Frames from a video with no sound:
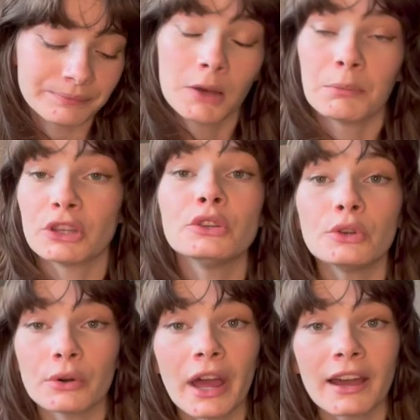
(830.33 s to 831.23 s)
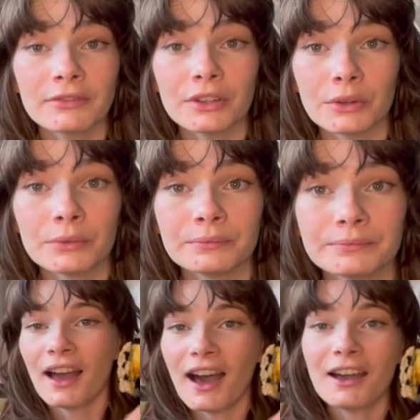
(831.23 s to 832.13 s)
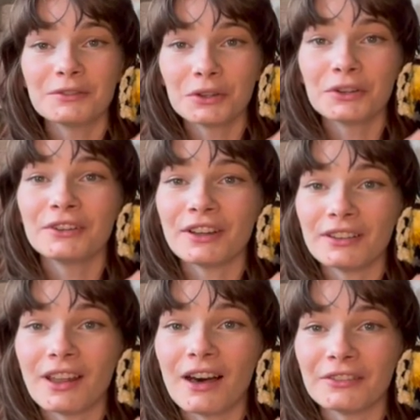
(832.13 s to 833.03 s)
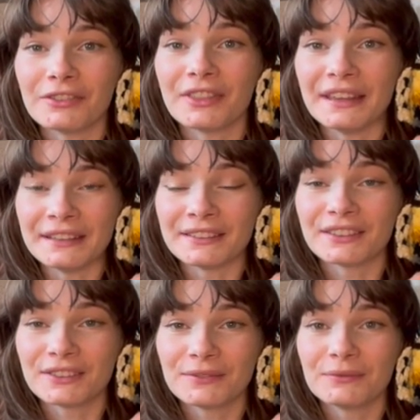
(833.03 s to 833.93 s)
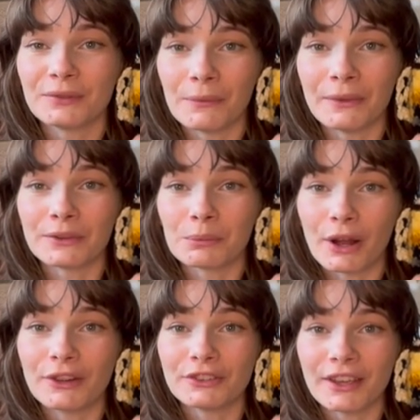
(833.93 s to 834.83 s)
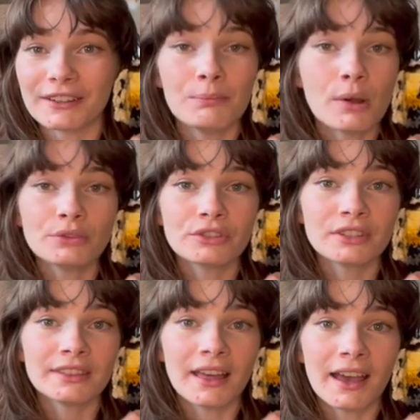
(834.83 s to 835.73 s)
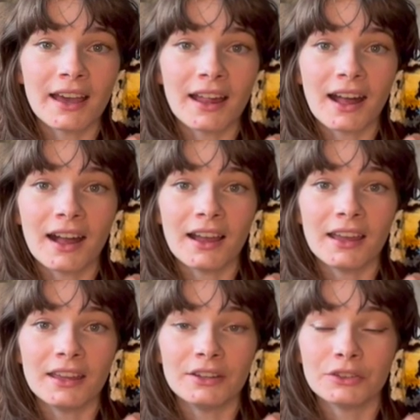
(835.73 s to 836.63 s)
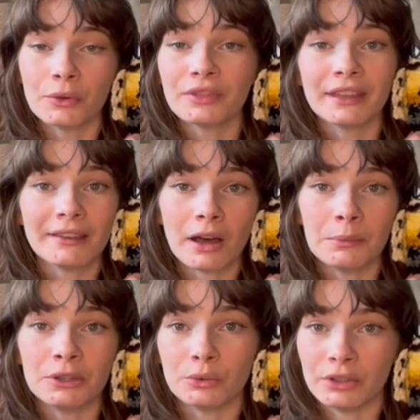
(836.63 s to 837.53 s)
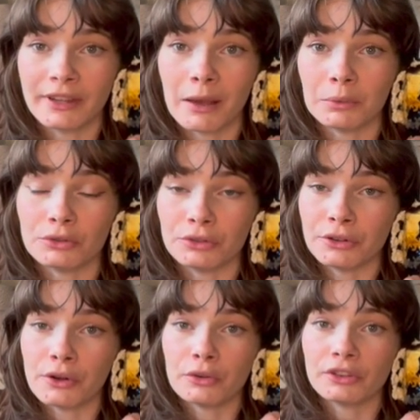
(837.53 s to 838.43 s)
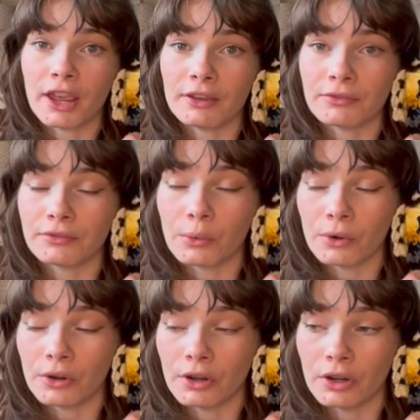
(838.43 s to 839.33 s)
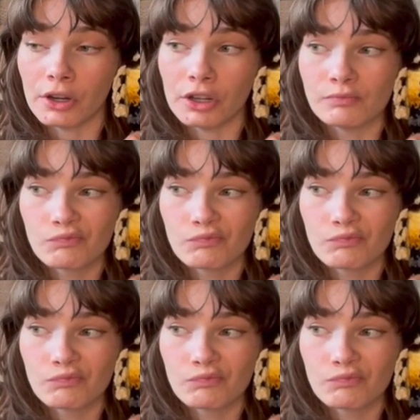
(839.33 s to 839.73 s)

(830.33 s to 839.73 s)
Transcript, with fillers: But you don't have to. I've learned a lot of things from this project. Mostly that I don't think I'll be doing tapestry crochet for